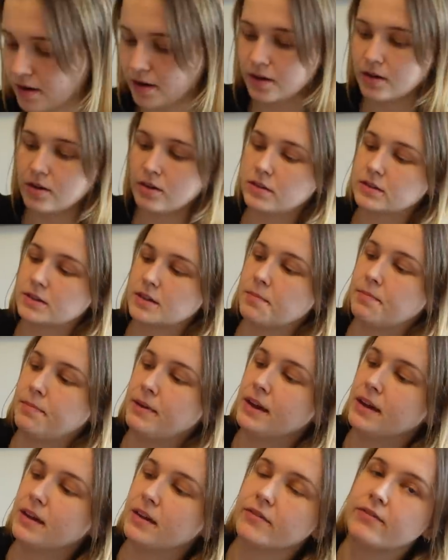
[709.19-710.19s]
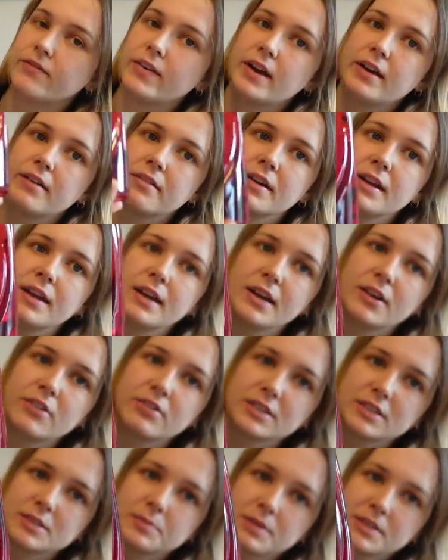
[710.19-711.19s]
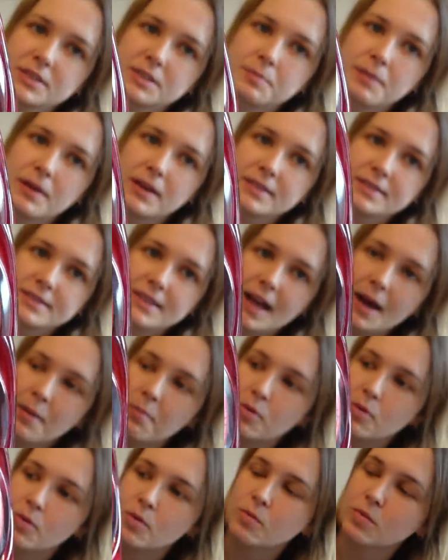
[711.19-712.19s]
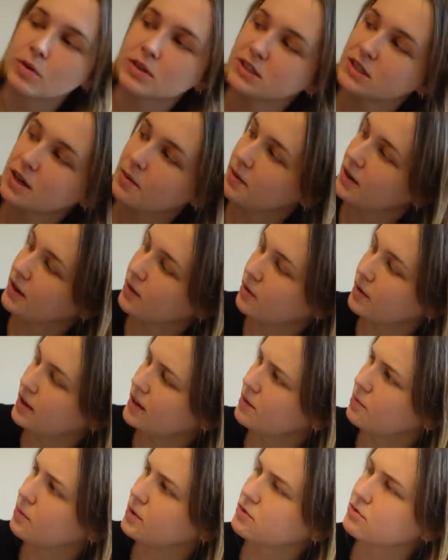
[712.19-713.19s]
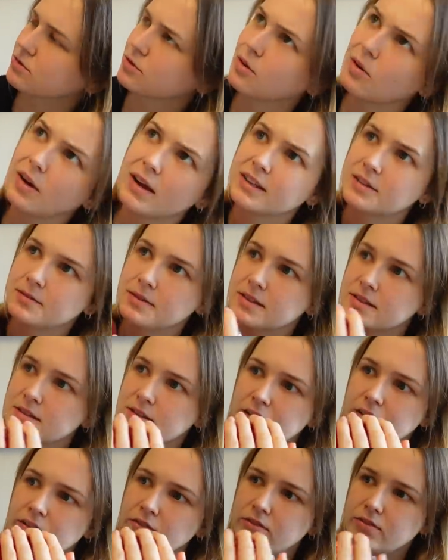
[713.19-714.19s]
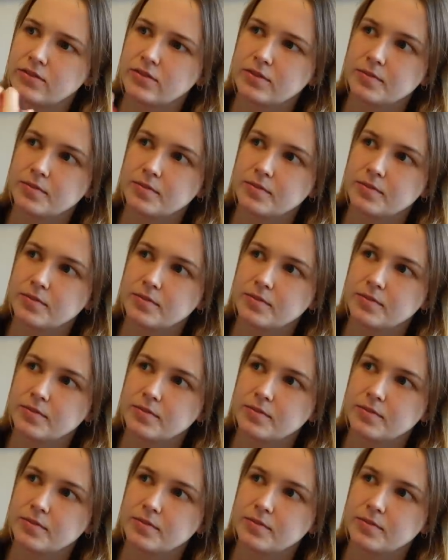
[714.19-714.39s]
I got a big fairy Christmas spiced apple washing up liquid, which was quite expensive.